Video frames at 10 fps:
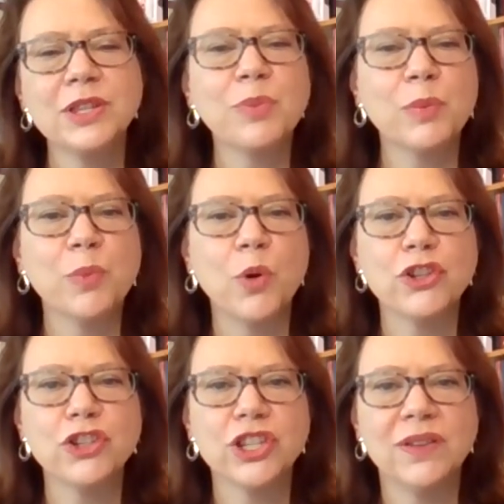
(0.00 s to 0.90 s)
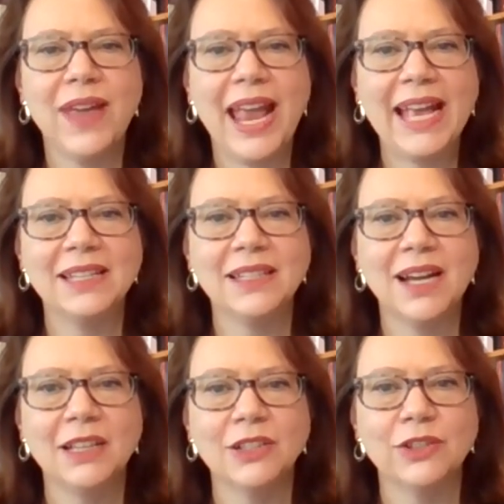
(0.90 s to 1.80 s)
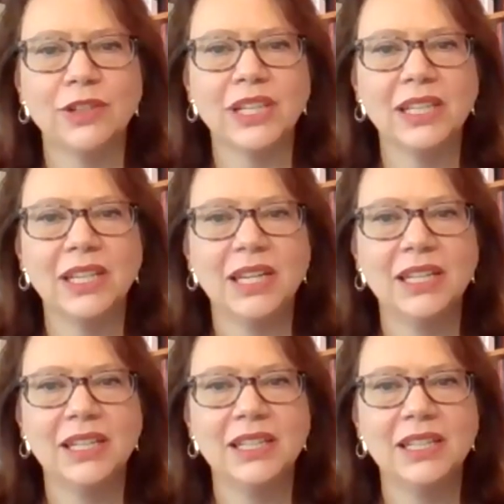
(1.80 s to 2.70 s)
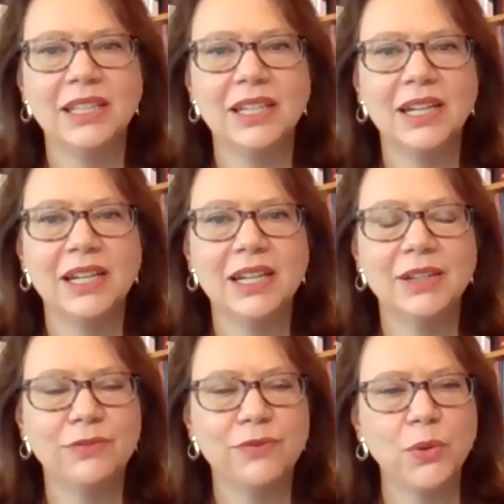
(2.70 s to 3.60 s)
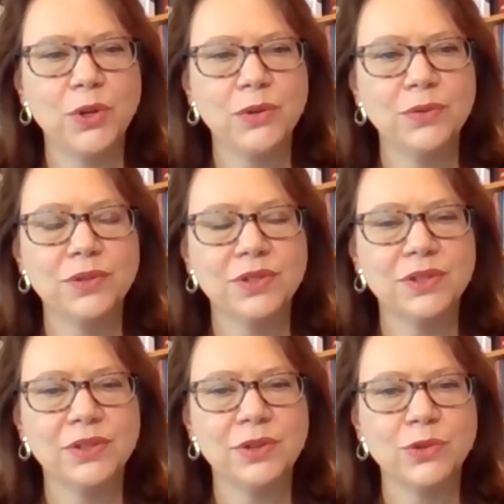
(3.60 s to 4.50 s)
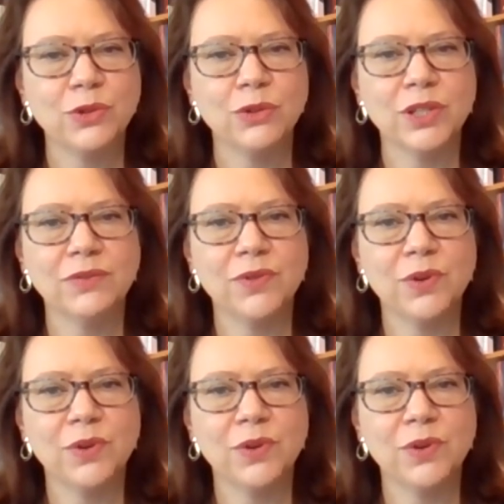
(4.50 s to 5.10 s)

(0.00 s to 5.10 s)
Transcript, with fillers: the proportion of hand coloring in uh, photos, those early